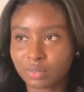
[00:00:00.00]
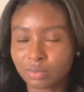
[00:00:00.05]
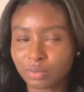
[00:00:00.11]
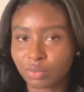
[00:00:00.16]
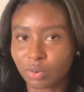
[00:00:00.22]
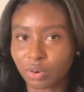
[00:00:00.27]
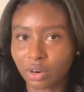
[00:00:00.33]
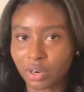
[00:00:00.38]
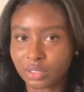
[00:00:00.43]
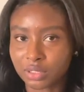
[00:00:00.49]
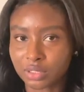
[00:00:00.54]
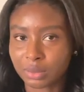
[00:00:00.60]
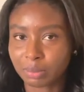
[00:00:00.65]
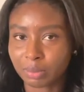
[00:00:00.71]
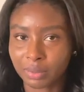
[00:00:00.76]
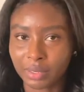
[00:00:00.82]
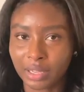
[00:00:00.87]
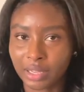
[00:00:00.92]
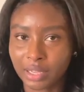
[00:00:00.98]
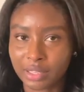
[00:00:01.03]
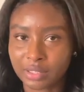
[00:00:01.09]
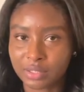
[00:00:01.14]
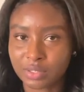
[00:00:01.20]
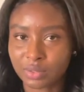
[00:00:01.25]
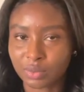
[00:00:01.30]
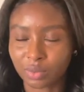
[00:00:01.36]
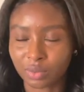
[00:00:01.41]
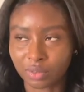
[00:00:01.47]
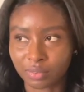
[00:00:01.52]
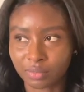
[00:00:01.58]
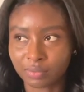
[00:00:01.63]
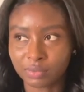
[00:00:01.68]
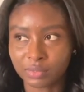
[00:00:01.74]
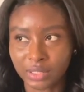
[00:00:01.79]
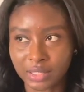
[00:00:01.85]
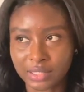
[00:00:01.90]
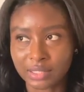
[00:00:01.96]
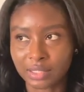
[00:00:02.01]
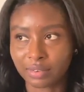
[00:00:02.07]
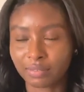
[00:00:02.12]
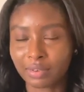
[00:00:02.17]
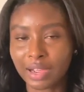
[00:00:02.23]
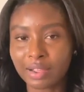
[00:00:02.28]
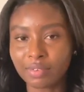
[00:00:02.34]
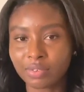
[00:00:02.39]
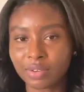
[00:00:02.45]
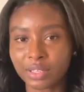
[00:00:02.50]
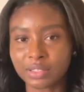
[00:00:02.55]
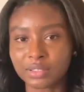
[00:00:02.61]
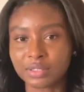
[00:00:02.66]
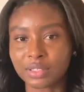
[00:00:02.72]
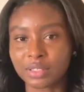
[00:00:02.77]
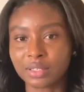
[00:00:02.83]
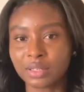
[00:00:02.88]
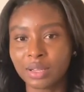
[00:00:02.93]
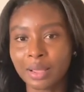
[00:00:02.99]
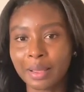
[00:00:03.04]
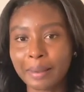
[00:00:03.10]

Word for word: 400 plus or let's say 500